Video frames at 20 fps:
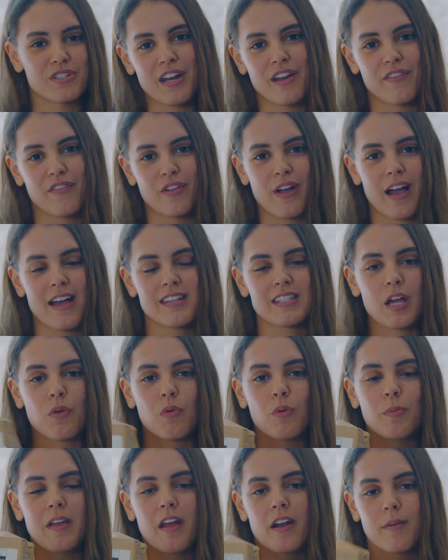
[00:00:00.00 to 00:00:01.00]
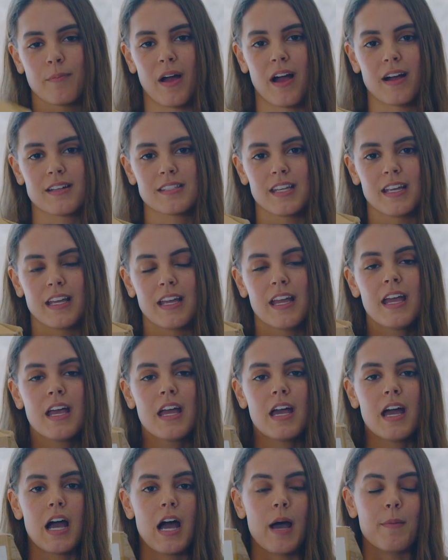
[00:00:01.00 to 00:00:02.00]
today for you guys, I will be unboxing
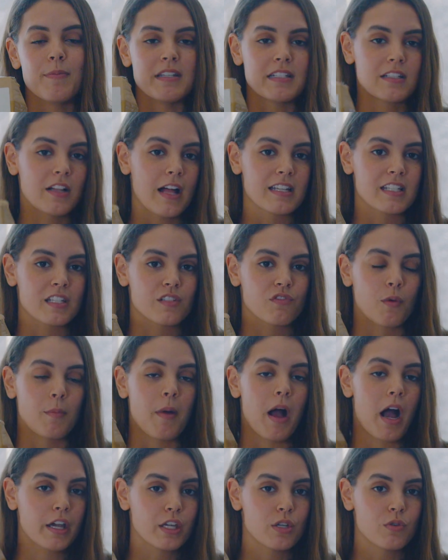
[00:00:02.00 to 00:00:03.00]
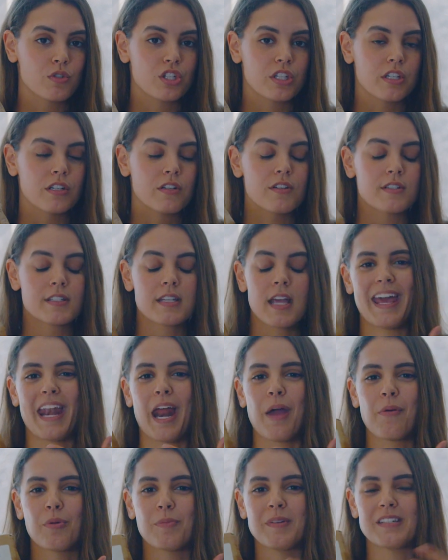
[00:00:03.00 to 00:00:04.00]
these glasses from Ocushield,
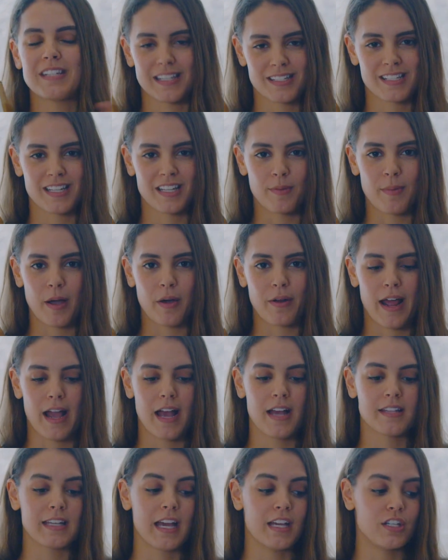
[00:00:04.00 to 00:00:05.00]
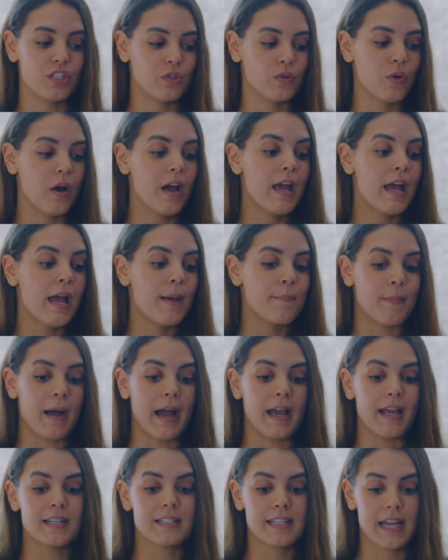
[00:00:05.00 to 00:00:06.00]
and I will be testing them out as I do
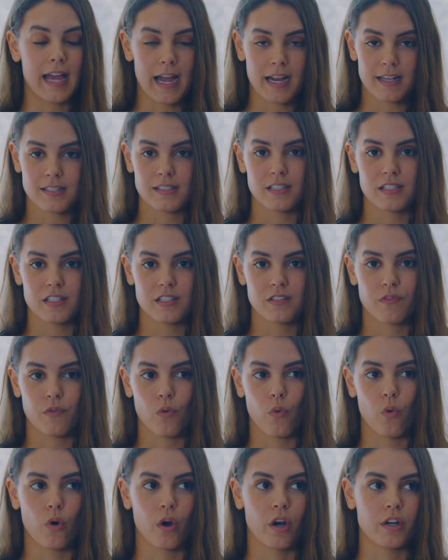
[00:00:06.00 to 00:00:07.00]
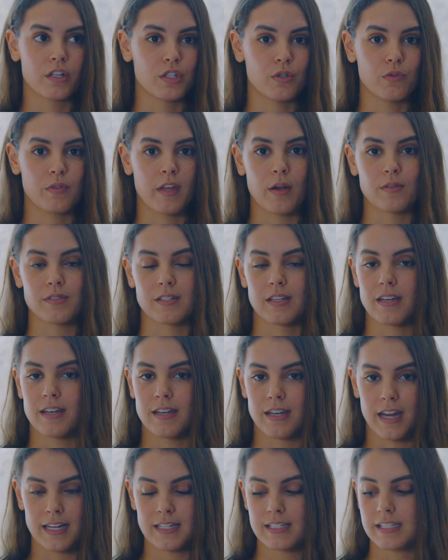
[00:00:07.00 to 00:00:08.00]
my taxes for
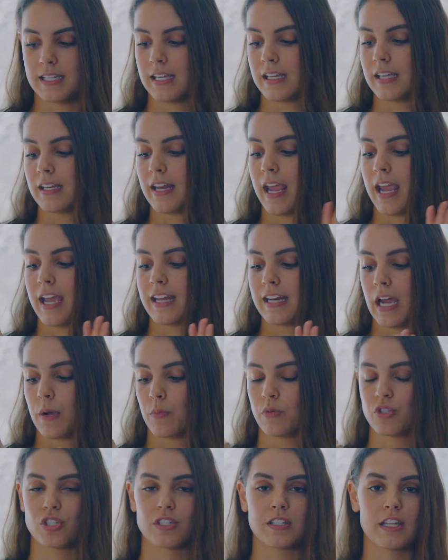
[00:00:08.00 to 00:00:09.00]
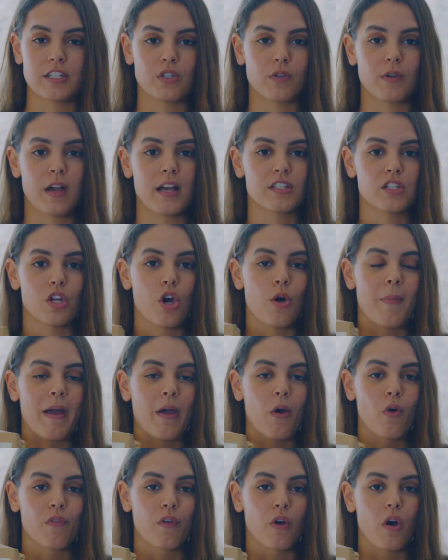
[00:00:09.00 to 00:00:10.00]
2019, and I will just let you guys know
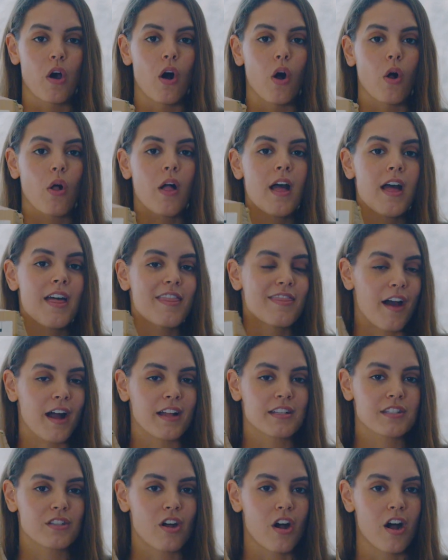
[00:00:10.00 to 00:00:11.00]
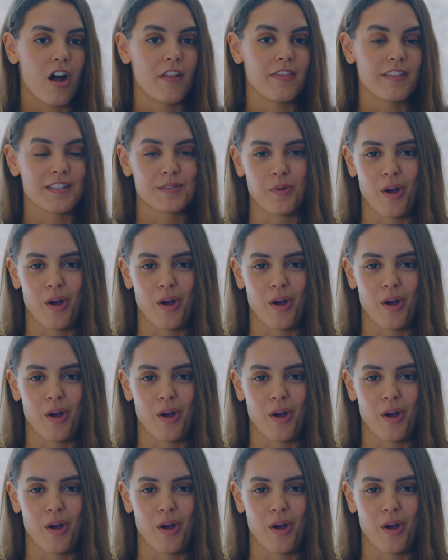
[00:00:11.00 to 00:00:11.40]
my overall thoughts on this